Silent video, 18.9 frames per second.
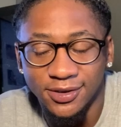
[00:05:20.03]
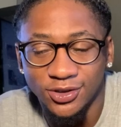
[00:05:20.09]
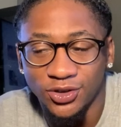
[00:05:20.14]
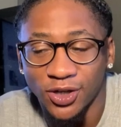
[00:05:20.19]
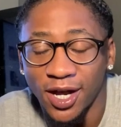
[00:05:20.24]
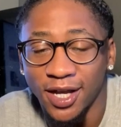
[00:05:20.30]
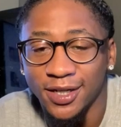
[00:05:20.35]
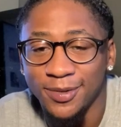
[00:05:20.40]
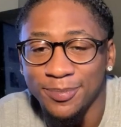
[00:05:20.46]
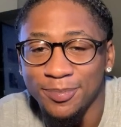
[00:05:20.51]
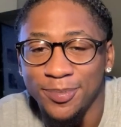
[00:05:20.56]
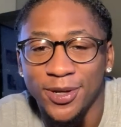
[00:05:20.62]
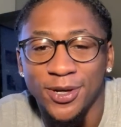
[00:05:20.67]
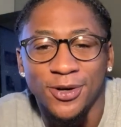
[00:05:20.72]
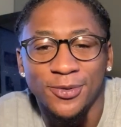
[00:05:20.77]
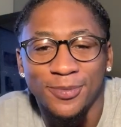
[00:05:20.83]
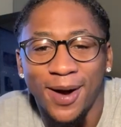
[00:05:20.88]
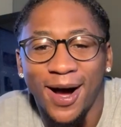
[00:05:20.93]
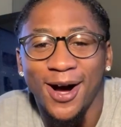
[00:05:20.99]
trying to
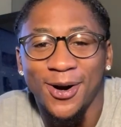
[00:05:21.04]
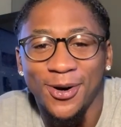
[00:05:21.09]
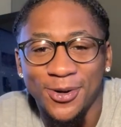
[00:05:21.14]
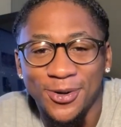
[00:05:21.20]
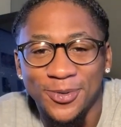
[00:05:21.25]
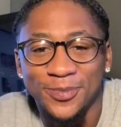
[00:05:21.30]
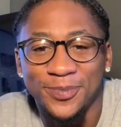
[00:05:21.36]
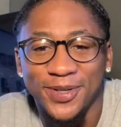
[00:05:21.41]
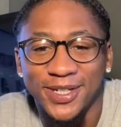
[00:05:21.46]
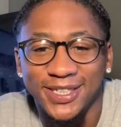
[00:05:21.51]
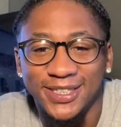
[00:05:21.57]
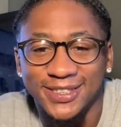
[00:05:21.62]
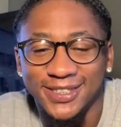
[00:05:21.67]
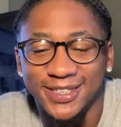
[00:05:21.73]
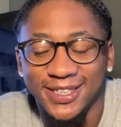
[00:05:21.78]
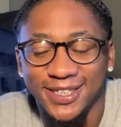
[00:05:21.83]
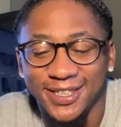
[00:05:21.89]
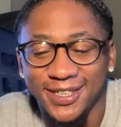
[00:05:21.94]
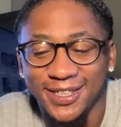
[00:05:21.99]
build my own
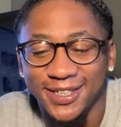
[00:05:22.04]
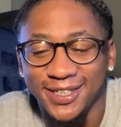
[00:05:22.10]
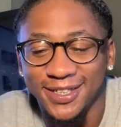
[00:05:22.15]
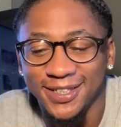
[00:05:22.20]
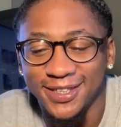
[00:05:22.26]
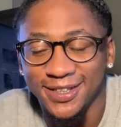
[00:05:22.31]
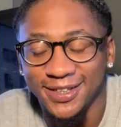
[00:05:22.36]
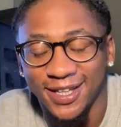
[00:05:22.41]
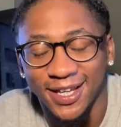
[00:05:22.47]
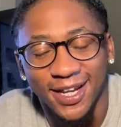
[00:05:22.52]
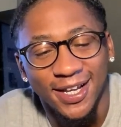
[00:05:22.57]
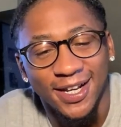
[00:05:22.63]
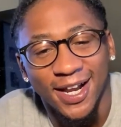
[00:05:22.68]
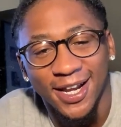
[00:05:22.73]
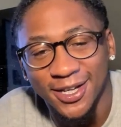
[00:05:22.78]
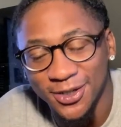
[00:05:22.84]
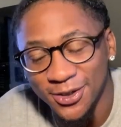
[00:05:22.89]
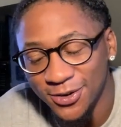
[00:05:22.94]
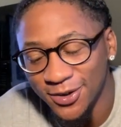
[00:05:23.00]
PC, thinking
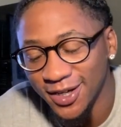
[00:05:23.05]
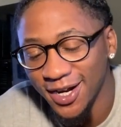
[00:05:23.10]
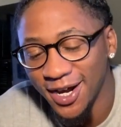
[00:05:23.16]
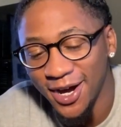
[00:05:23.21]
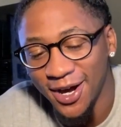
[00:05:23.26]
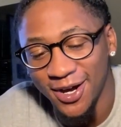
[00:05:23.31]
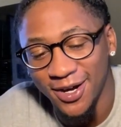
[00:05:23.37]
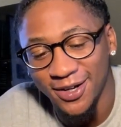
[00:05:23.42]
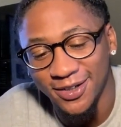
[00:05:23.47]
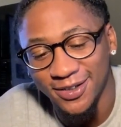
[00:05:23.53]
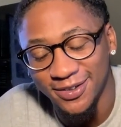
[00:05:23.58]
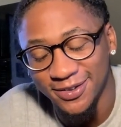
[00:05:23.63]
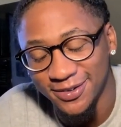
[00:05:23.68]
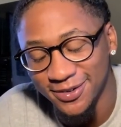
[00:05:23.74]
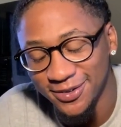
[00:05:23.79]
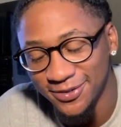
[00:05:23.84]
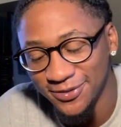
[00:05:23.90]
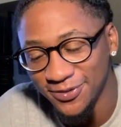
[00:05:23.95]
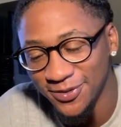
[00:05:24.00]
I know it all.
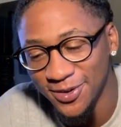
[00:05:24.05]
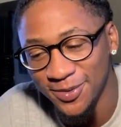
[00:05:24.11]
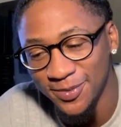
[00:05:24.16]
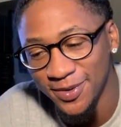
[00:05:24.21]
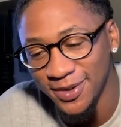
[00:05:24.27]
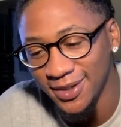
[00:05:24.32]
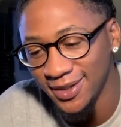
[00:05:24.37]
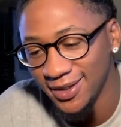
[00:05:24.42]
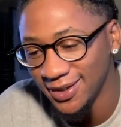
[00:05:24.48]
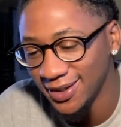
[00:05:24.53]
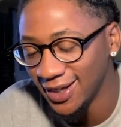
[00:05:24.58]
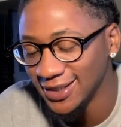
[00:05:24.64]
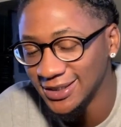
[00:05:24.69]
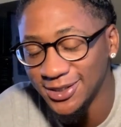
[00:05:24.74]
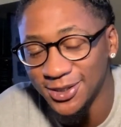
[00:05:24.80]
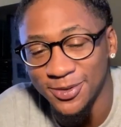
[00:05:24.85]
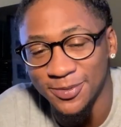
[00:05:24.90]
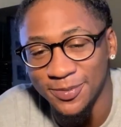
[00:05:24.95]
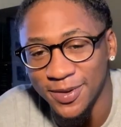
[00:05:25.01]
You feel me?
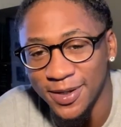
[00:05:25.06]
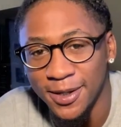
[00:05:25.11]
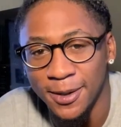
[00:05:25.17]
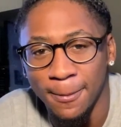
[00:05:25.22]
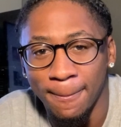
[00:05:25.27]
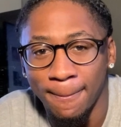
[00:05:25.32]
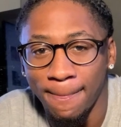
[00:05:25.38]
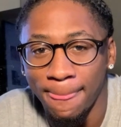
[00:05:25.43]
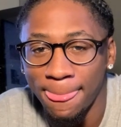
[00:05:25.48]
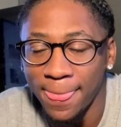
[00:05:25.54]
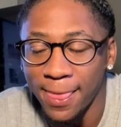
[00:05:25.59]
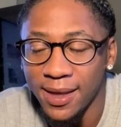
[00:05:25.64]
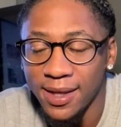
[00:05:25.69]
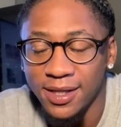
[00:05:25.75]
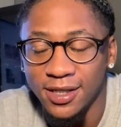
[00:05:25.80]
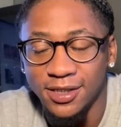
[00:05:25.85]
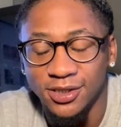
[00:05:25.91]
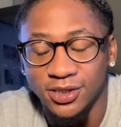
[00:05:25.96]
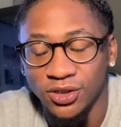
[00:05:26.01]
That's on me.
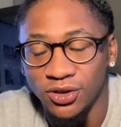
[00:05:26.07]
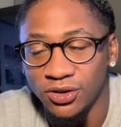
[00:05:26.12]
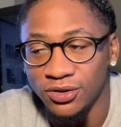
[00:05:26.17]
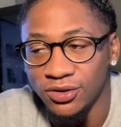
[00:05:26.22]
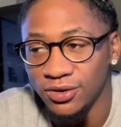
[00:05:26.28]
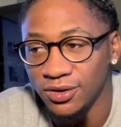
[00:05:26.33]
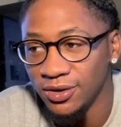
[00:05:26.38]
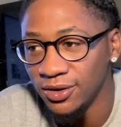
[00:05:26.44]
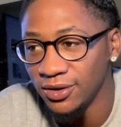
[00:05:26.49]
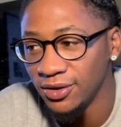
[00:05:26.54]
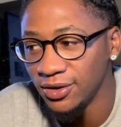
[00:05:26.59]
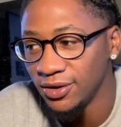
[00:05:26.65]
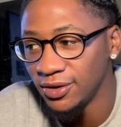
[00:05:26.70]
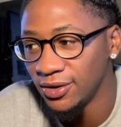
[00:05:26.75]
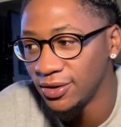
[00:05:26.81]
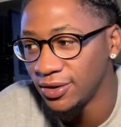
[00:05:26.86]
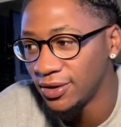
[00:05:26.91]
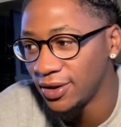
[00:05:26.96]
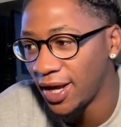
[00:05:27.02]
So
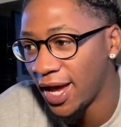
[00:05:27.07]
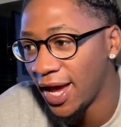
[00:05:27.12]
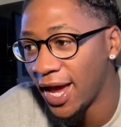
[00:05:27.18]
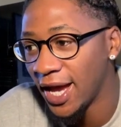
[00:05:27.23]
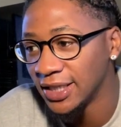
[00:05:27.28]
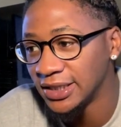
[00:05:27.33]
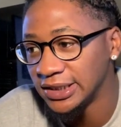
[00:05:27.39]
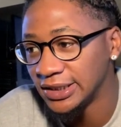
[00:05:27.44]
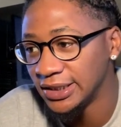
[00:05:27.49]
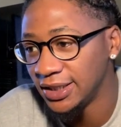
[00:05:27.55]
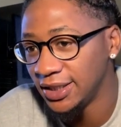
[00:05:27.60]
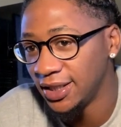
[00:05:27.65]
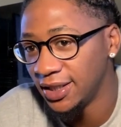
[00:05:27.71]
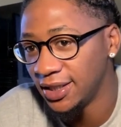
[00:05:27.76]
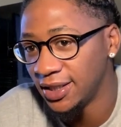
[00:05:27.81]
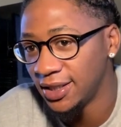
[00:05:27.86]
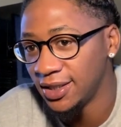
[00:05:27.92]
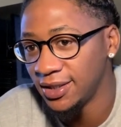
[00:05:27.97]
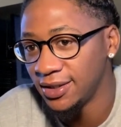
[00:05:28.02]
I actually
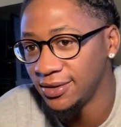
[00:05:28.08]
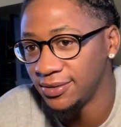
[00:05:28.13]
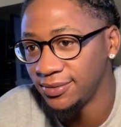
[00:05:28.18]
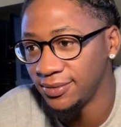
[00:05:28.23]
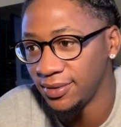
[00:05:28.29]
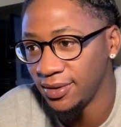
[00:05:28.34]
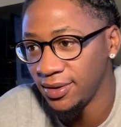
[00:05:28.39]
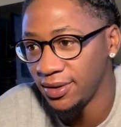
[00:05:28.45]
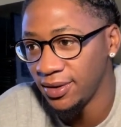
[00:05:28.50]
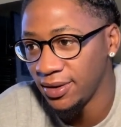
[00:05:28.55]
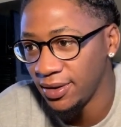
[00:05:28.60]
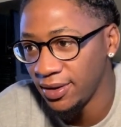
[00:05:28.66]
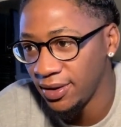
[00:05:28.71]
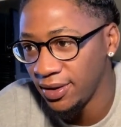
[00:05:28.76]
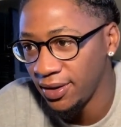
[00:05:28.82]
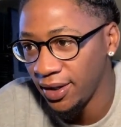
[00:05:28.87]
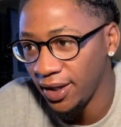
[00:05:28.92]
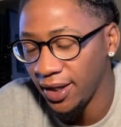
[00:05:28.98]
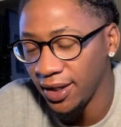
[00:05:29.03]

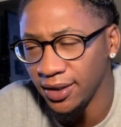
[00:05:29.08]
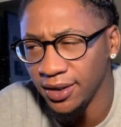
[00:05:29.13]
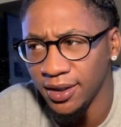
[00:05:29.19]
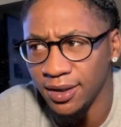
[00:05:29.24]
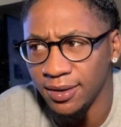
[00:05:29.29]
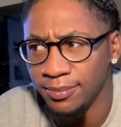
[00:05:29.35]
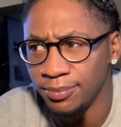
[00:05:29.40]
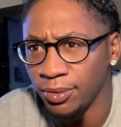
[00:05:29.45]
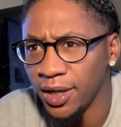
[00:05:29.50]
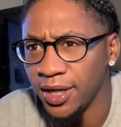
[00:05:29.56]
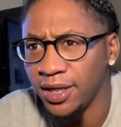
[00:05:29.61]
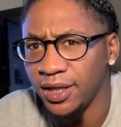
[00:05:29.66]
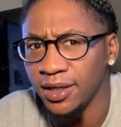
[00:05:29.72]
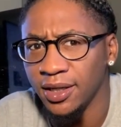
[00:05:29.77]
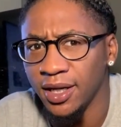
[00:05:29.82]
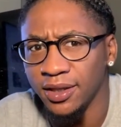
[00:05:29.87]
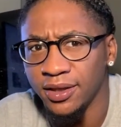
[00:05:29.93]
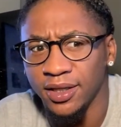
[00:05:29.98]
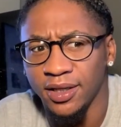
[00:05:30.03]
end up
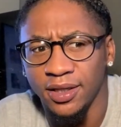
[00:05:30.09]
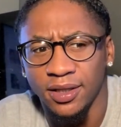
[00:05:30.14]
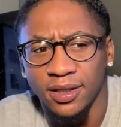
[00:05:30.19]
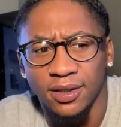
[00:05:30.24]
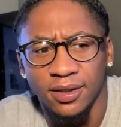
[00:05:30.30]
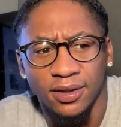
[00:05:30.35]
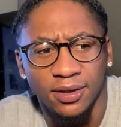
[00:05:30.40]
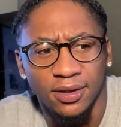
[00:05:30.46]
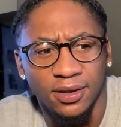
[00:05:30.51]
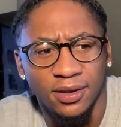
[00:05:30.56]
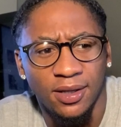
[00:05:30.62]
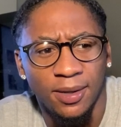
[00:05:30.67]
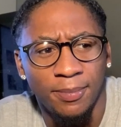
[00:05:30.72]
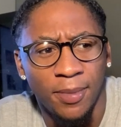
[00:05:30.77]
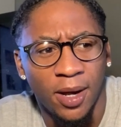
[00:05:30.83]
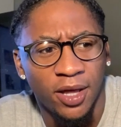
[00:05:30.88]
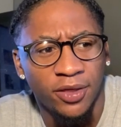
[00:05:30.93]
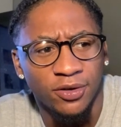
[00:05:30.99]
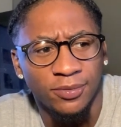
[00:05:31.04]
breaking, I think, the
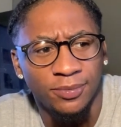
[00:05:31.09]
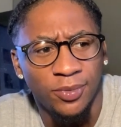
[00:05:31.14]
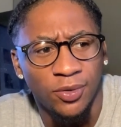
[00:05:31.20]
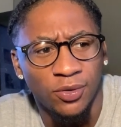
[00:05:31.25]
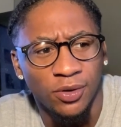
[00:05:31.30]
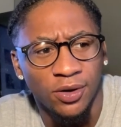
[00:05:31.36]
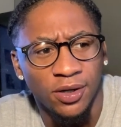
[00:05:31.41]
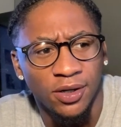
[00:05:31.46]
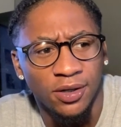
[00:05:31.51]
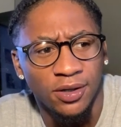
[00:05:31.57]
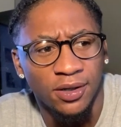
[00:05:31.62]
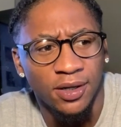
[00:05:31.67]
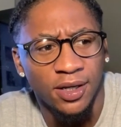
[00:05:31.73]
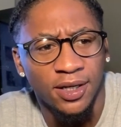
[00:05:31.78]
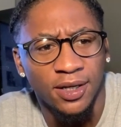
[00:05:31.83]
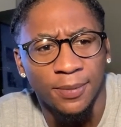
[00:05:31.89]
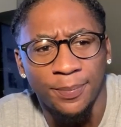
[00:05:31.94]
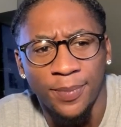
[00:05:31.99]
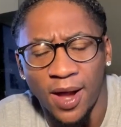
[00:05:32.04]
motherboard
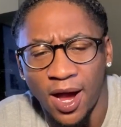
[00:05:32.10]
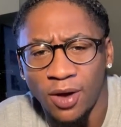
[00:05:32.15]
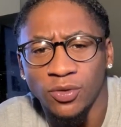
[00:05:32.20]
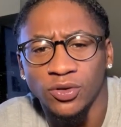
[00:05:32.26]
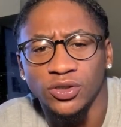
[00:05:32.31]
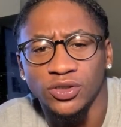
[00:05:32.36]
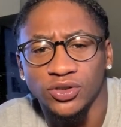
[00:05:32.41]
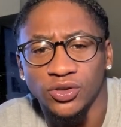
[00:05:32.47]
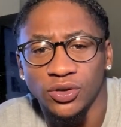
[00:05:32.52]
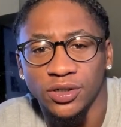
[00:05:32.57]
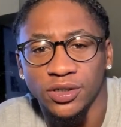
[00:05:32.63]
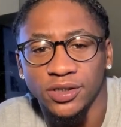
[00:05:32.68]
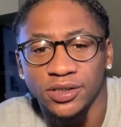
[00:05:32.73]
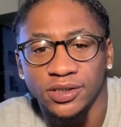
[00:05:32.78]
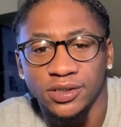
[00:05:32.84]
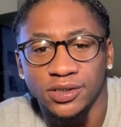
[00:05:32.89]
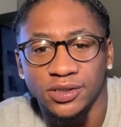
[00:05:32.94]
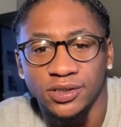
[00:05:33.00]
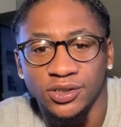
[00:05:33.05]
and the power
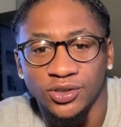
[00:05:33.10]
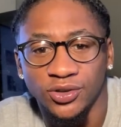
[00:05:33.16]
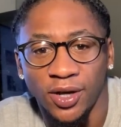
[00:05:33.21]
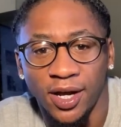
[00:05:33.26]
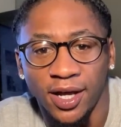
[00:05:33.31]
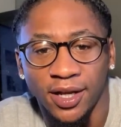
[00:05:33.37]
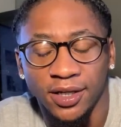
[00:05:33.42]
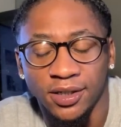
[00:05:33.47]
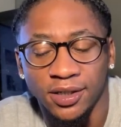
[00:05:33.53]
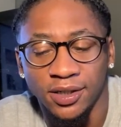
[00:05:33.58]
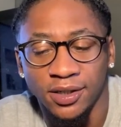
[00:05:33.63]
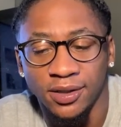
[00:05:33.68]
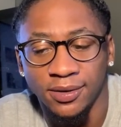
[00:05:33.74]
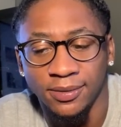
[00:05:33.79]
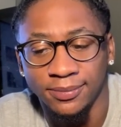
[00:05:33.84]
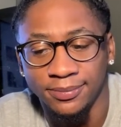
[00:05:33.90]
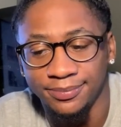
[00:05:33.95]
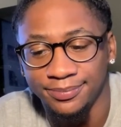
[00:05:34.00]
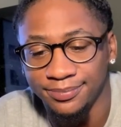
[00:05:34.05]
source trying
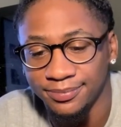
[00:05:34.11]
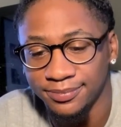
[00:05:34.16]
to